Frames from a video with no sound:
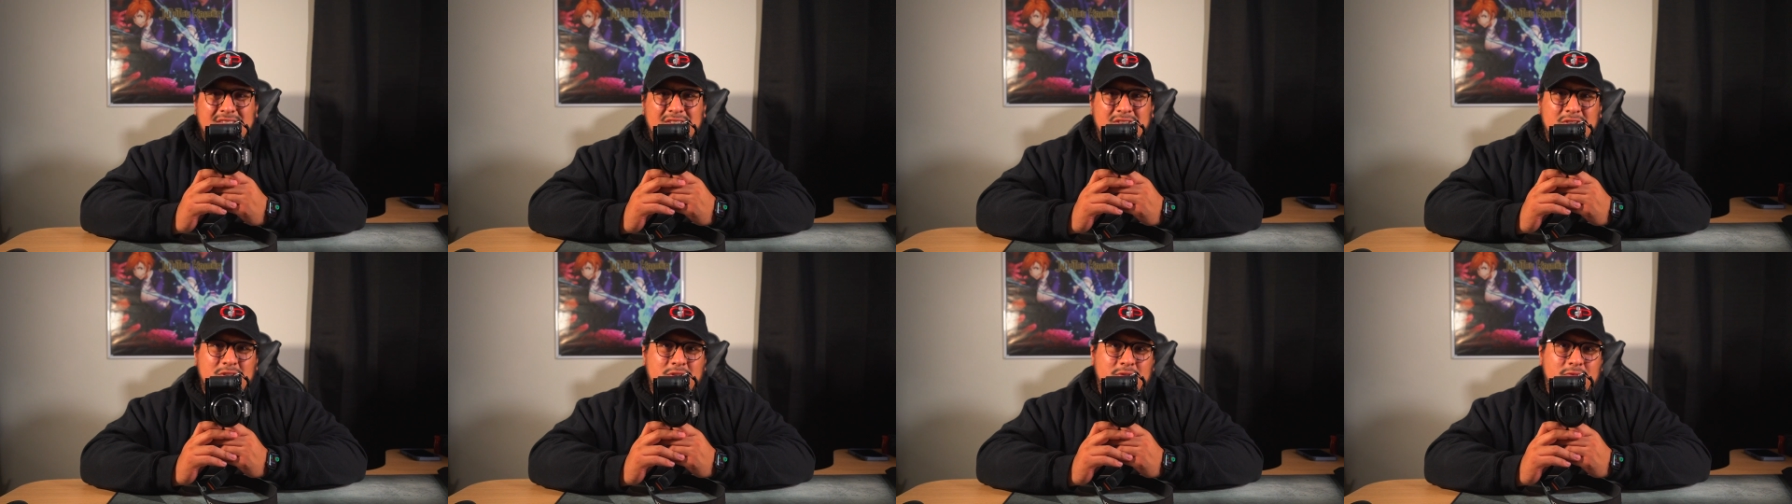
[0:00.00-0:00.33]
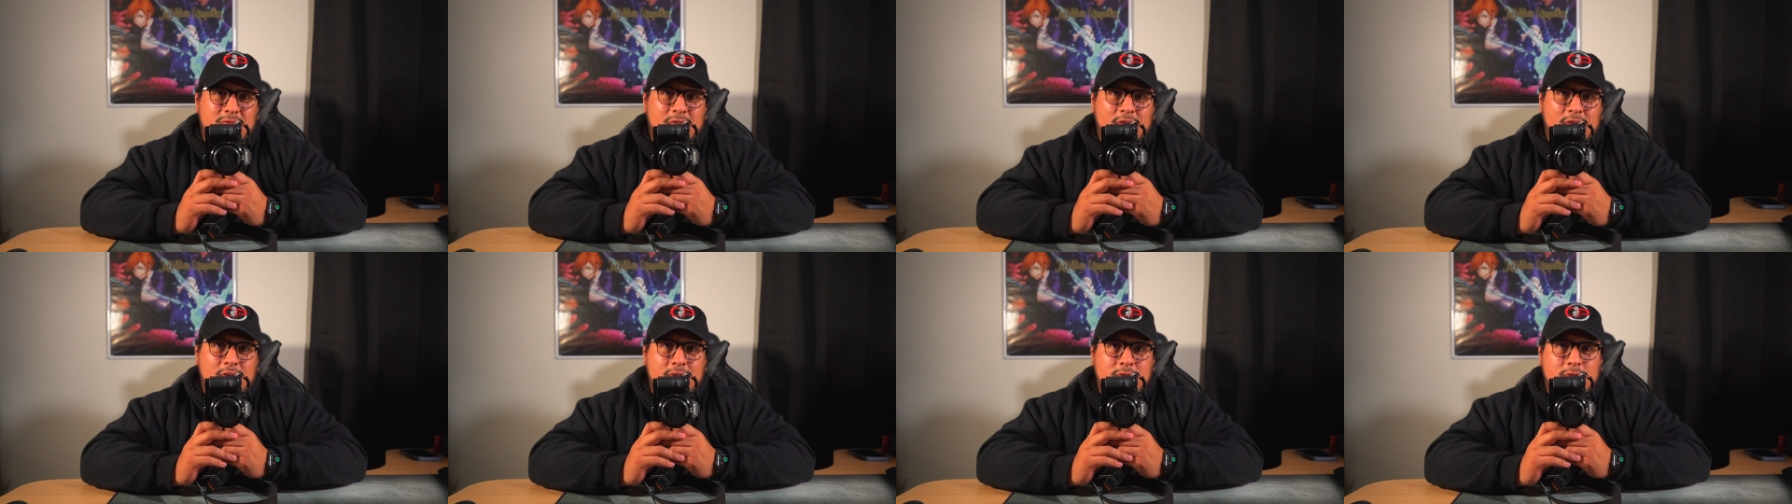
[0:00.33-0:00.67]
to shoot
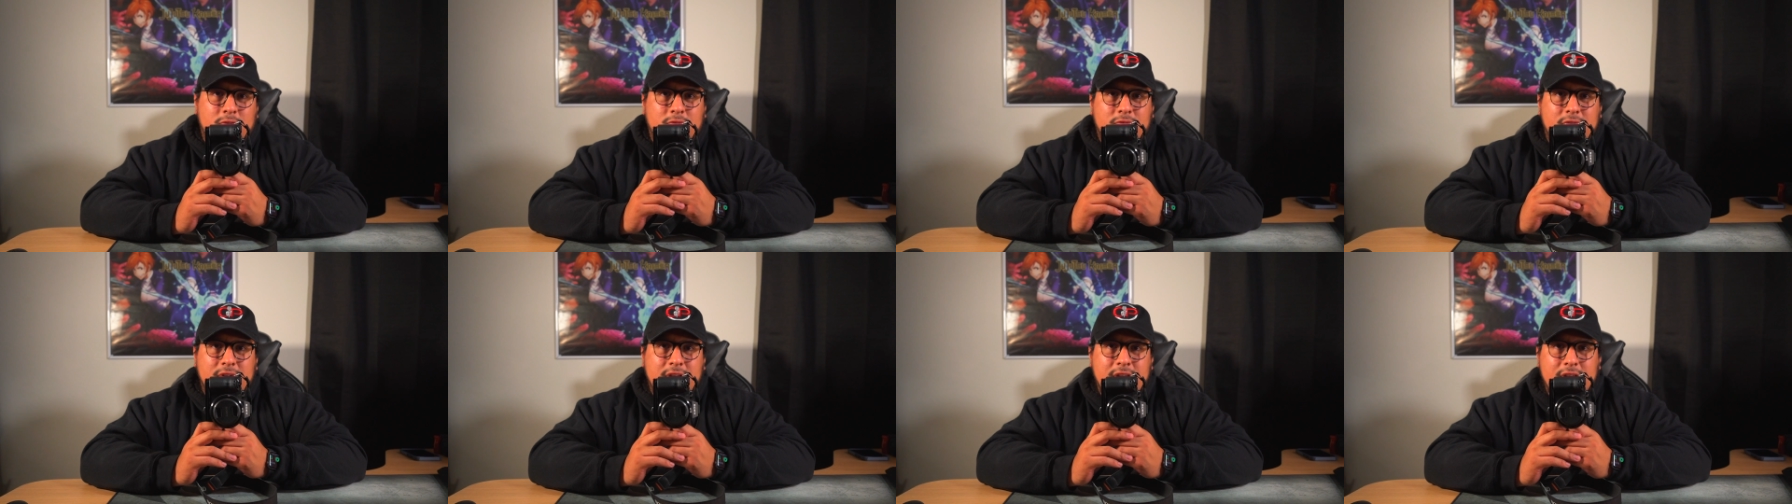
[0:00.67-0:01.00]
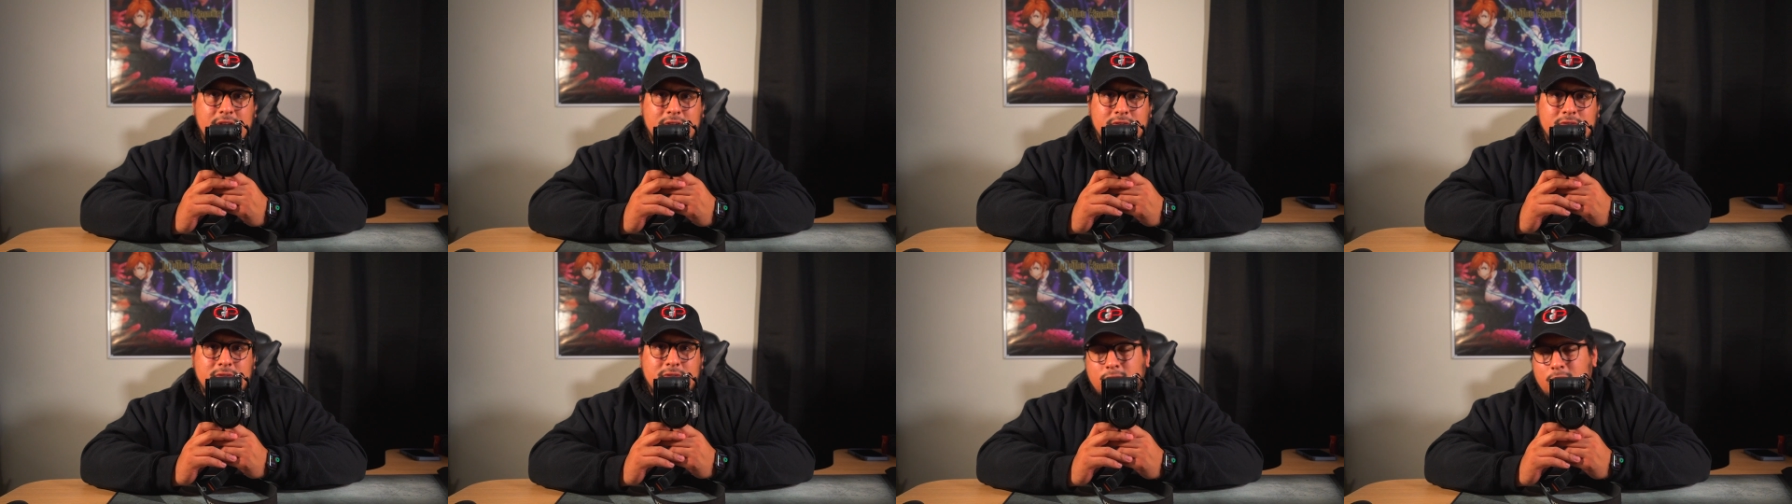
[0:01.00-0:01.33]
vertical
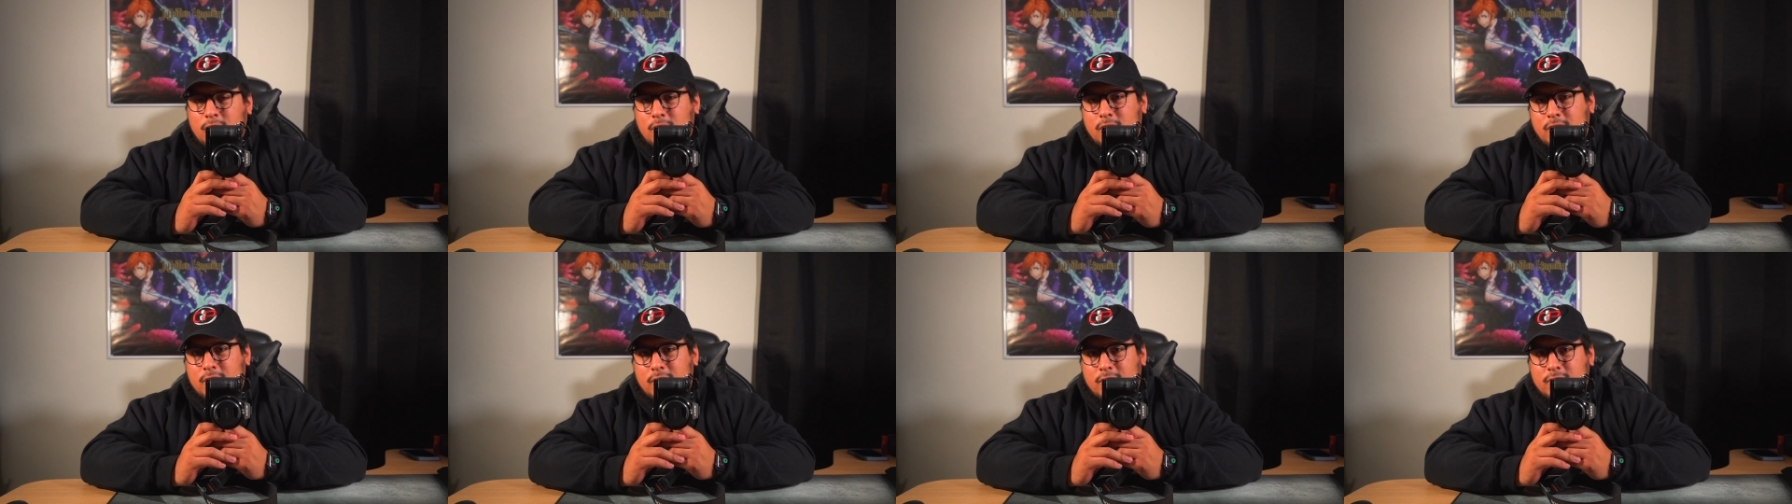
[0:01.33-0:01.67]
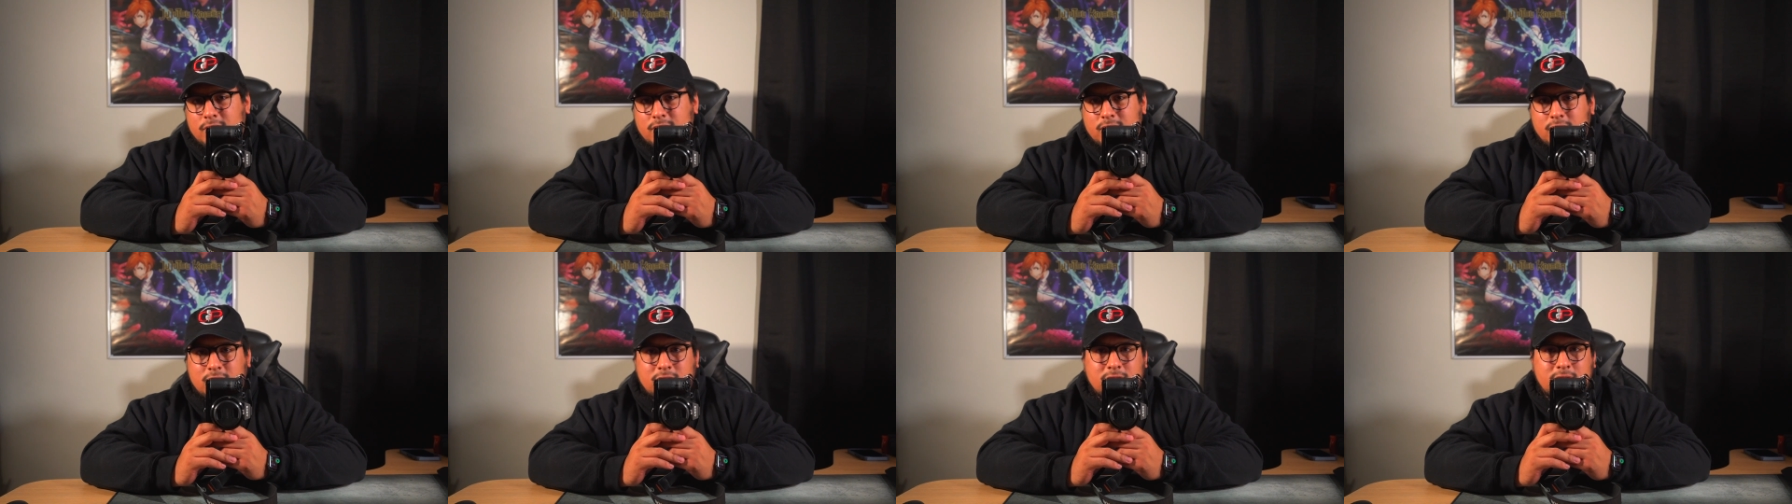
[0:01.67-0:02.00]
videos for
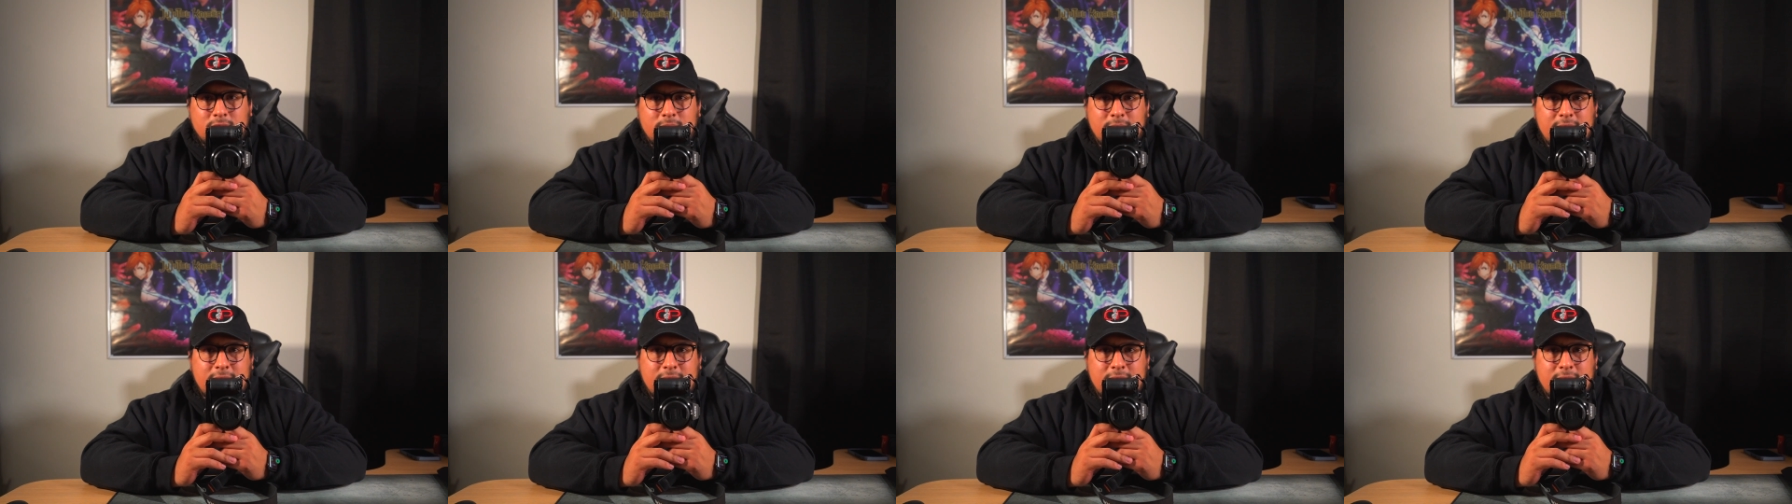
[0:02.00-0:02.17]
those social